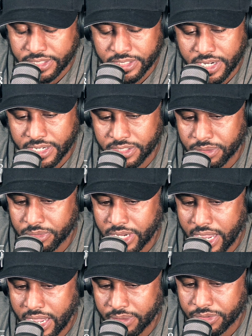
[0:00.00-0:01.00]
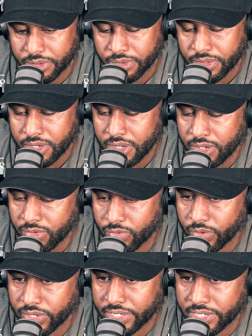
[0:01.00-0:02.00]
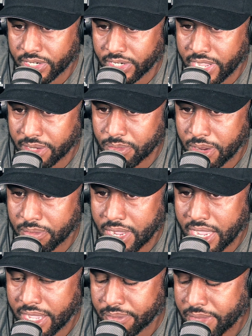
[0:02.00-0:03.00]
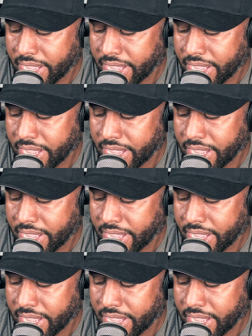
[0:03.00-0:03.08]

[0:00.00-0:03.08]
Just needed some time to really collect my mind,